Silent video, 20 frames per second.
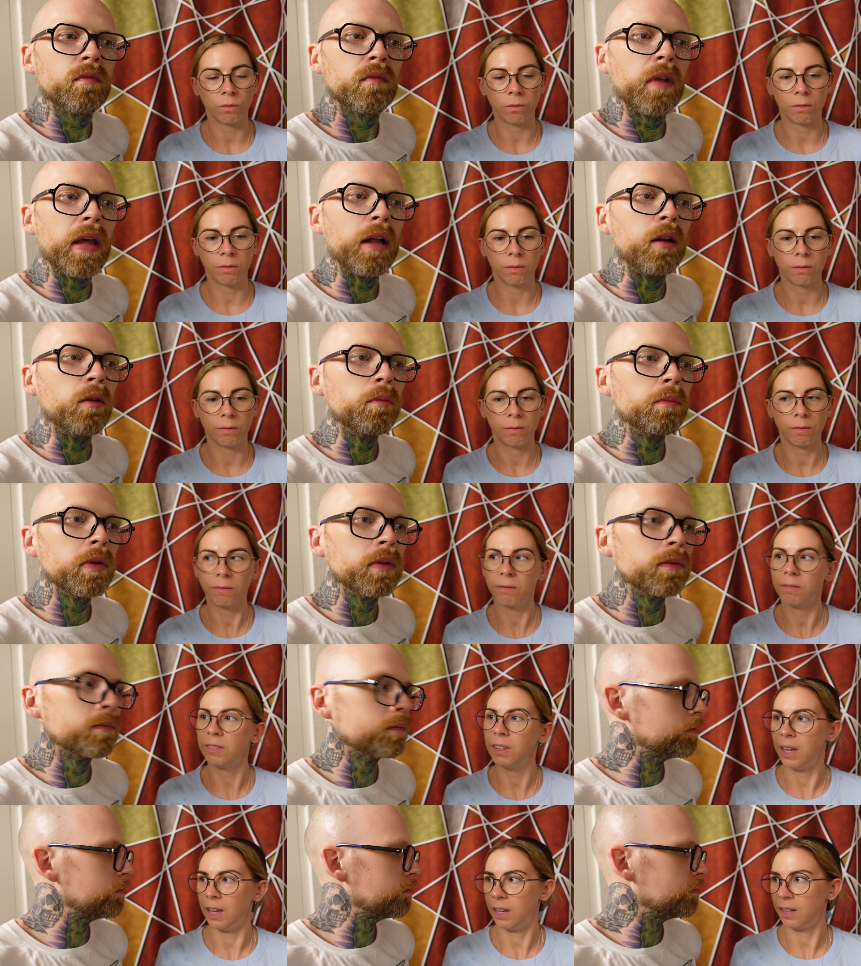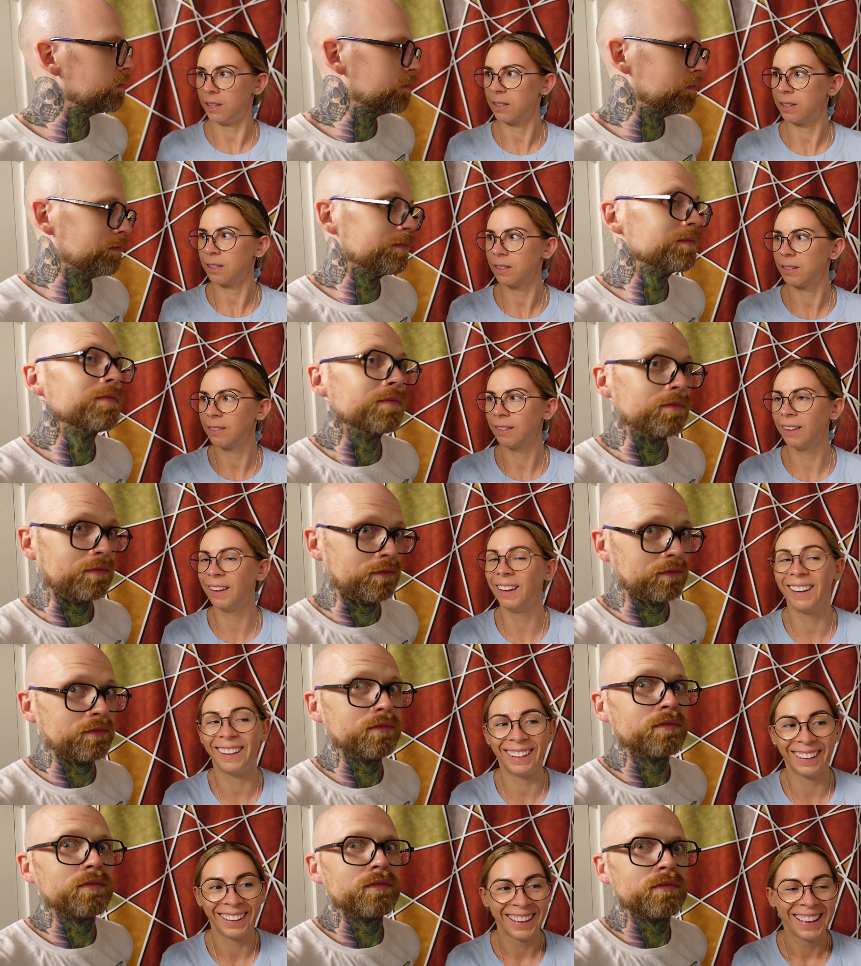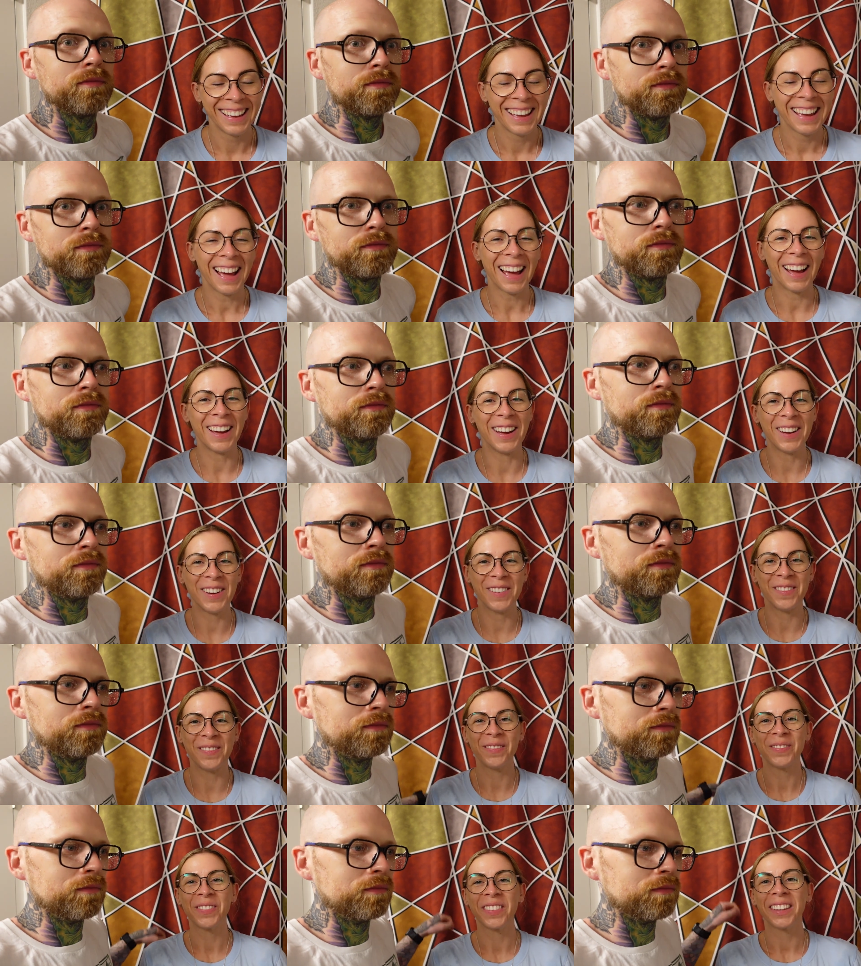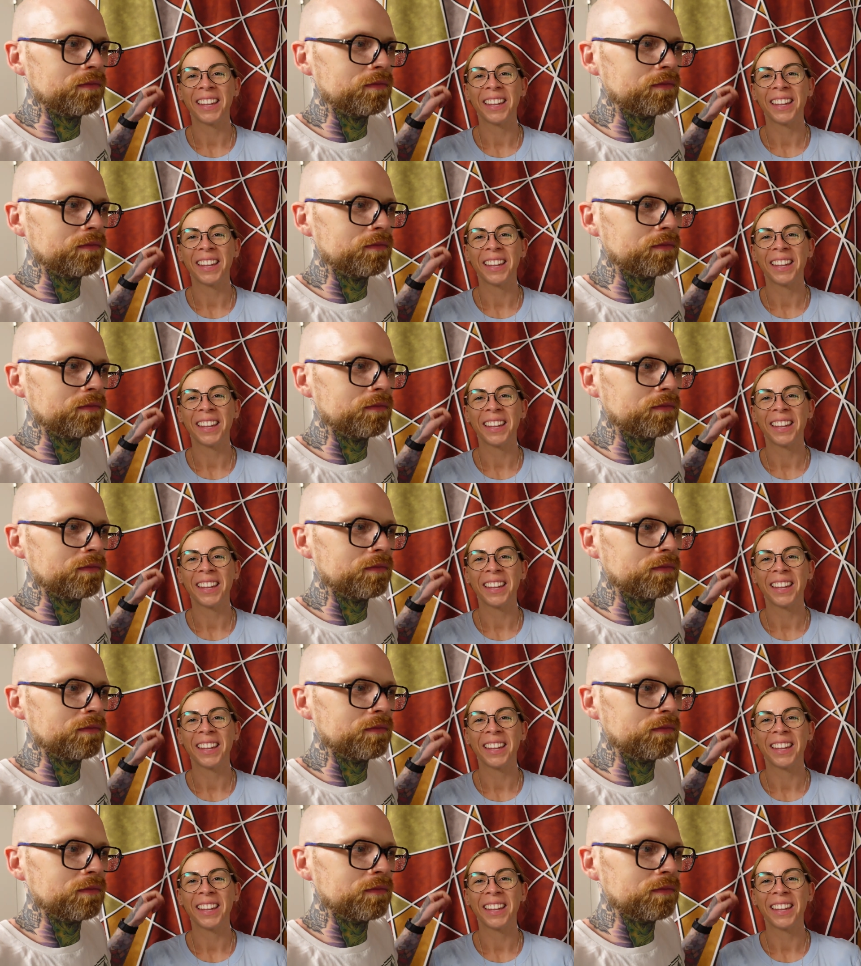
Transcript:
Speaker 1: Help. Yes. um,